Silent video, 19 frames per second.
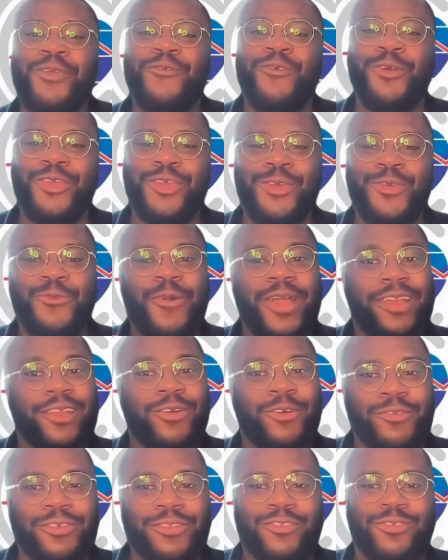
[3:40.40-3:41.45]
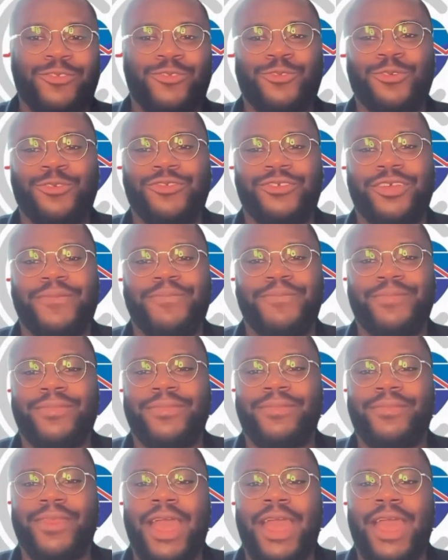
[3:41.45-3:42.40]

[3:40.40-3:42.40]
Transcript: Before you went over to Georgia,